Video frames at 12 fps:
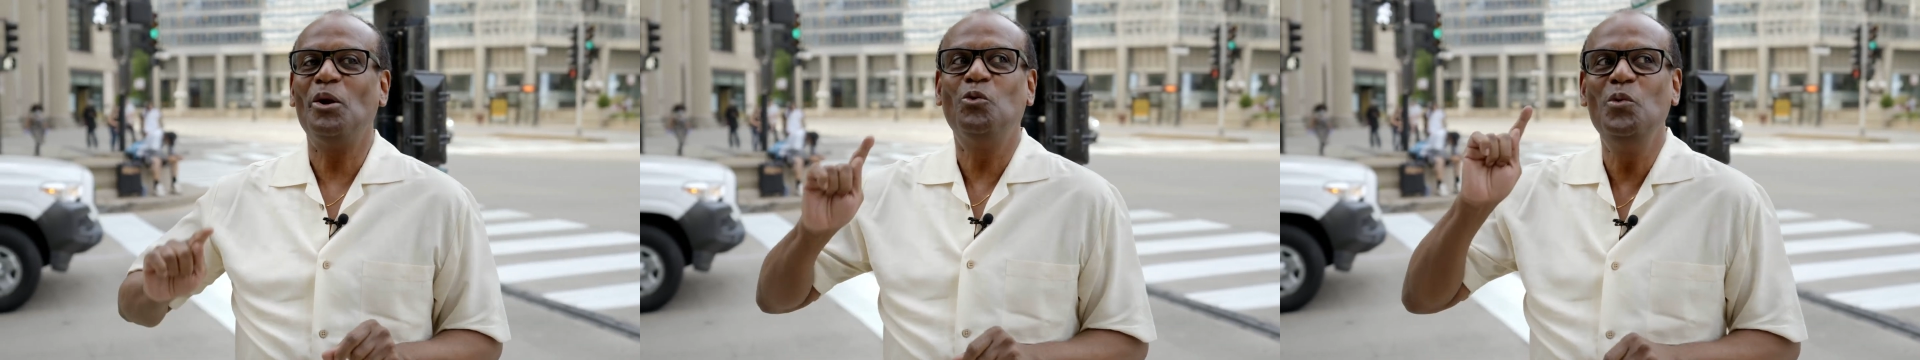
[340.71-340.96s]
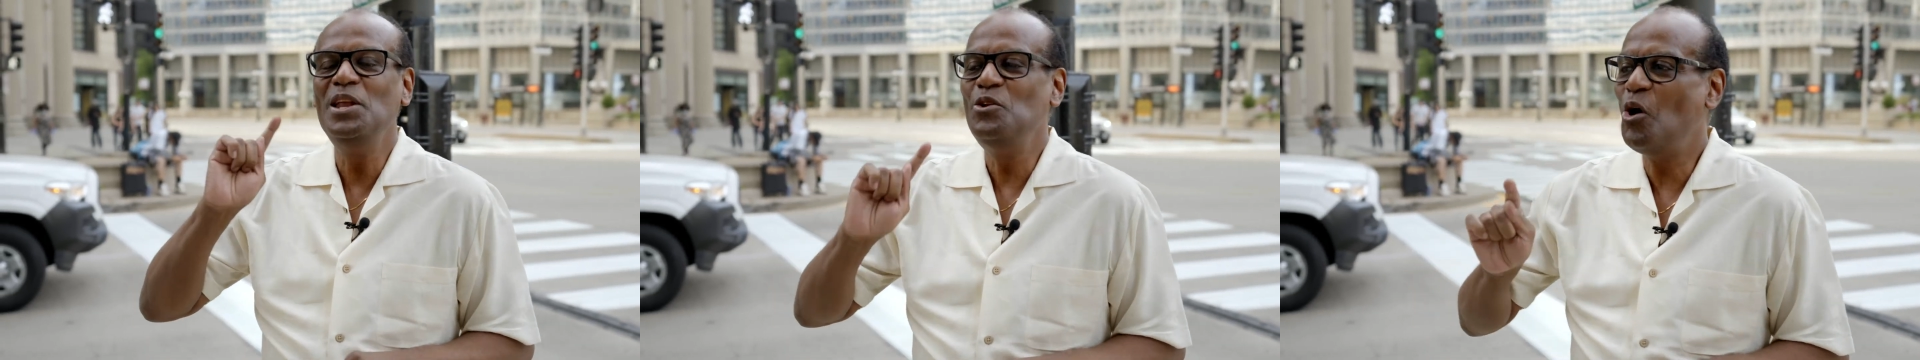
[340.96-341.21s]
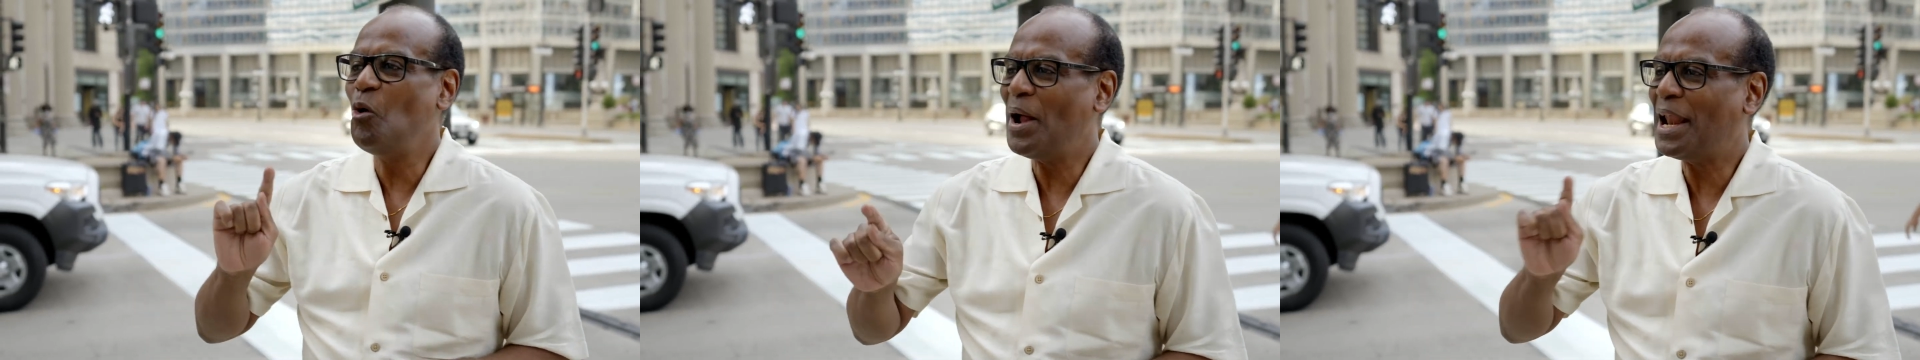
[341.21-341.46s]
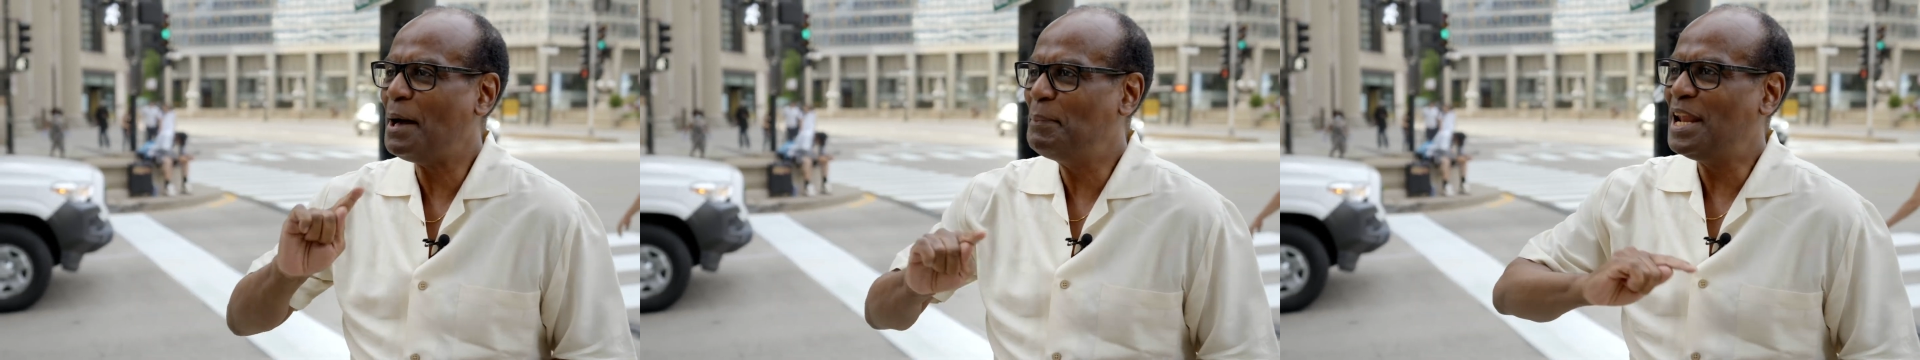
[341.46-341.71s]
we know what
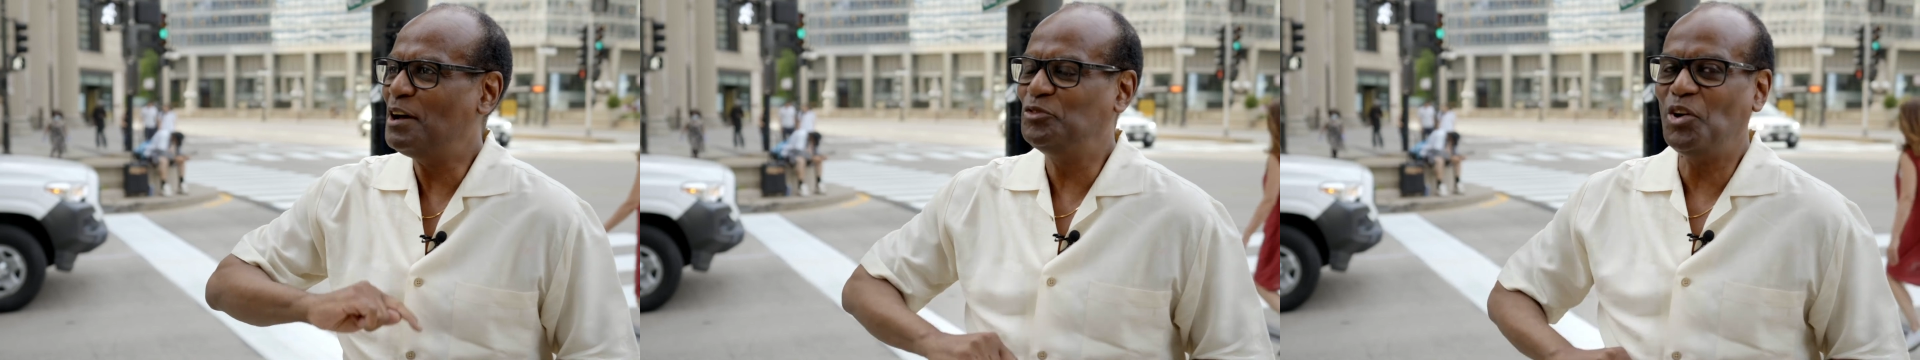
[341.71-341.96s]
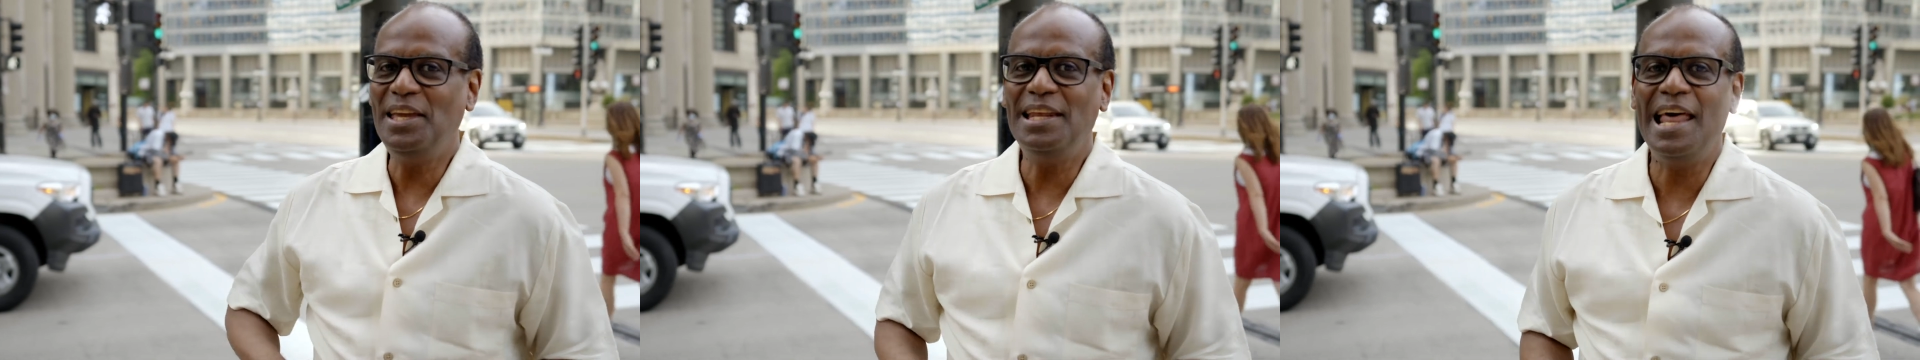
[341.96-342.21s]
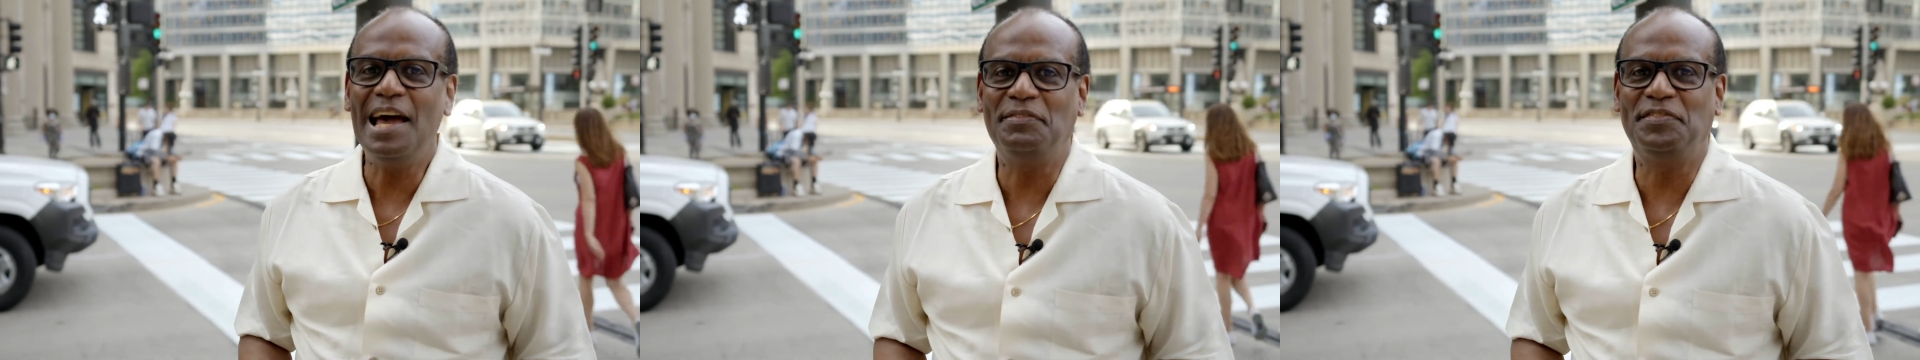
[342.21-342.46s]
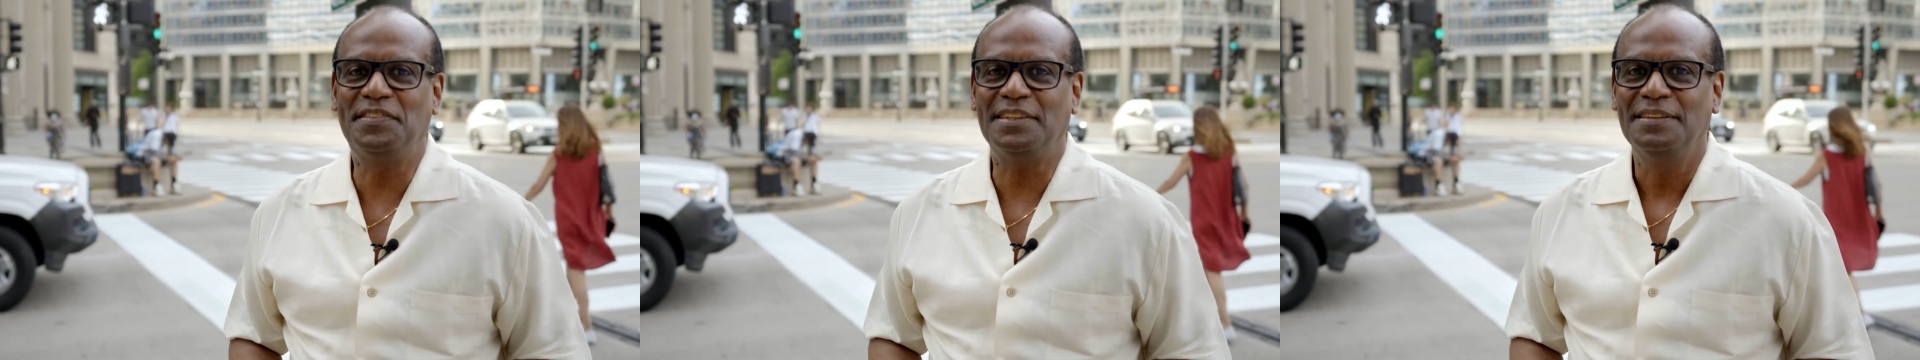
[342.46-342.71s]
happened after he
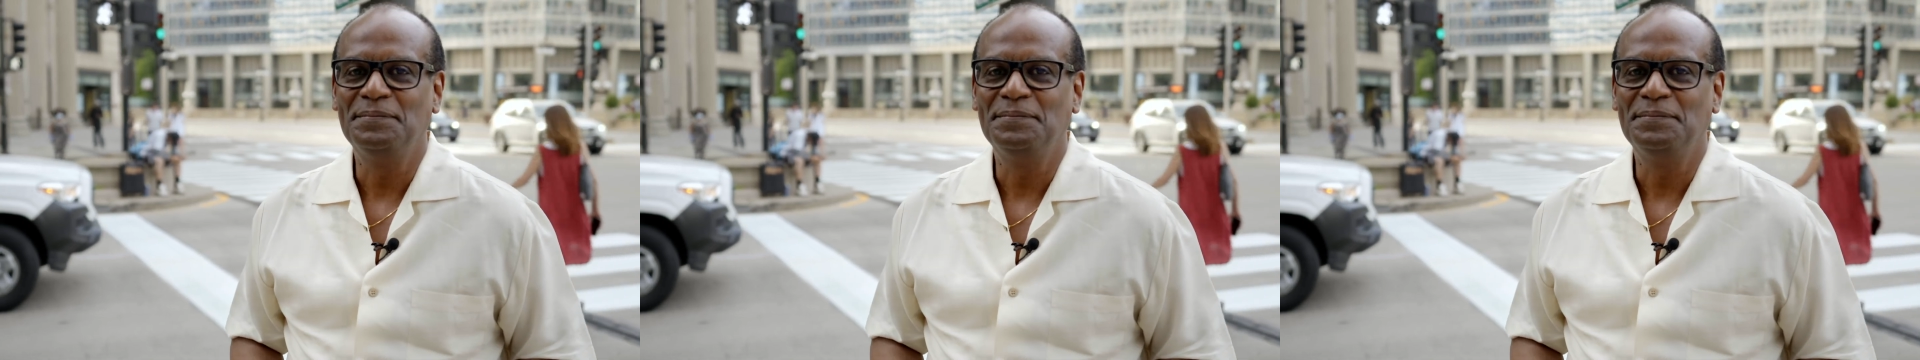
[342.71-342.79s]
left.